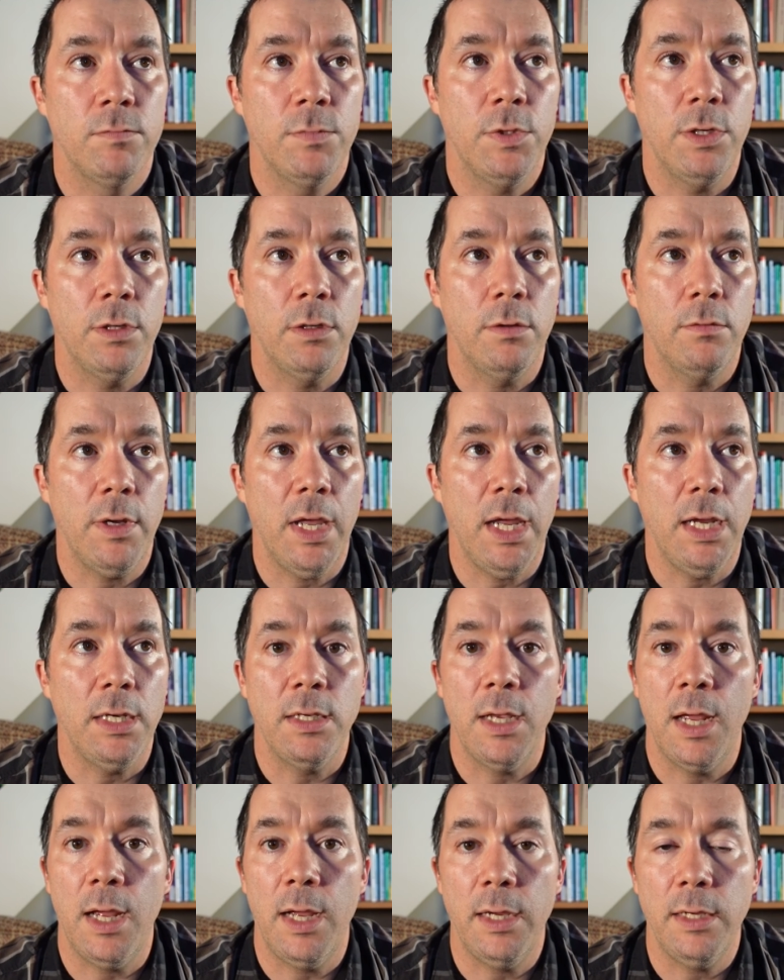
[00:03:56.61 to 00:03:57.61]

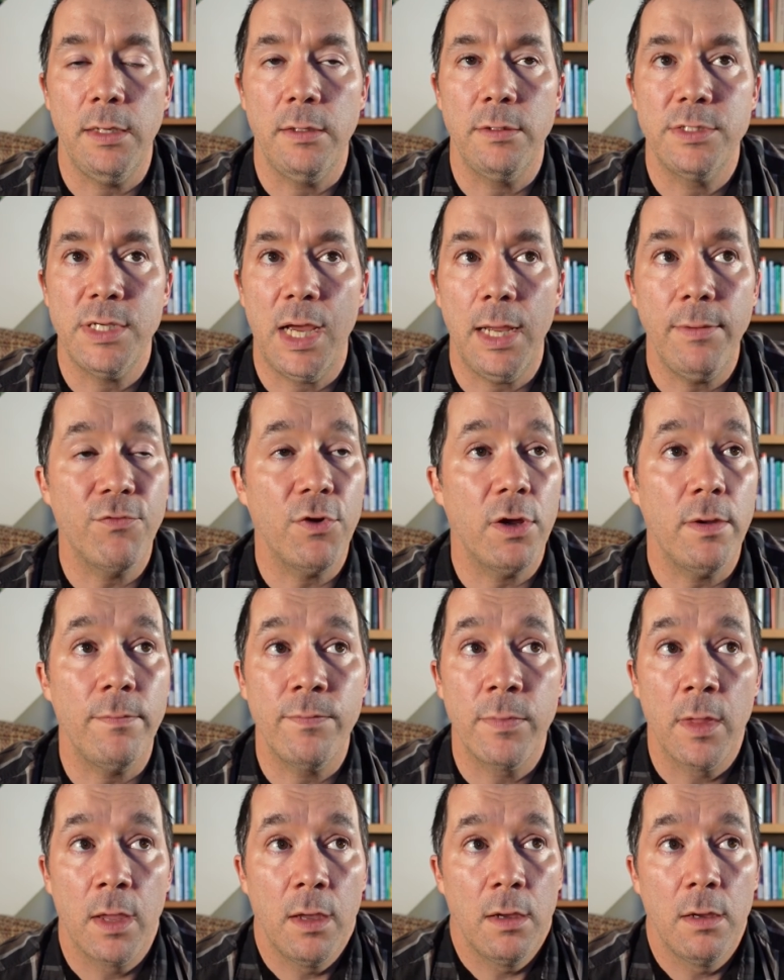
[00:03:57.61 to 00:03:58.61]
8, 9
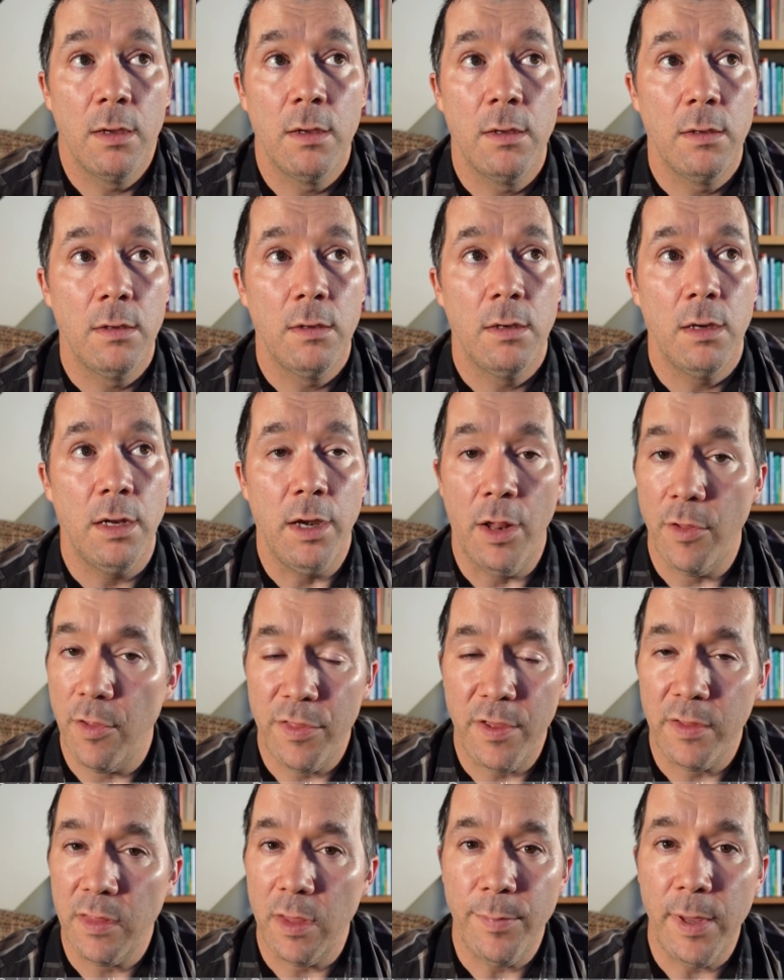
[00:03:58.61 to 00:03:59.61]
timeframe. Another
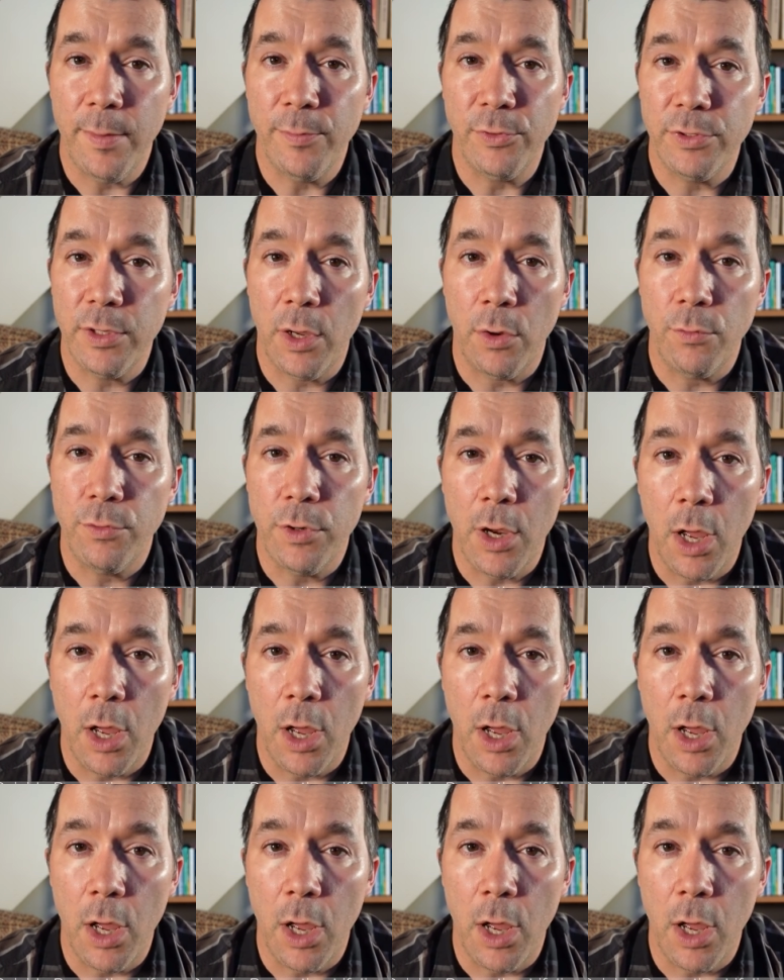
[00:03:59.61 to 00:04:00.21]
thing that people don't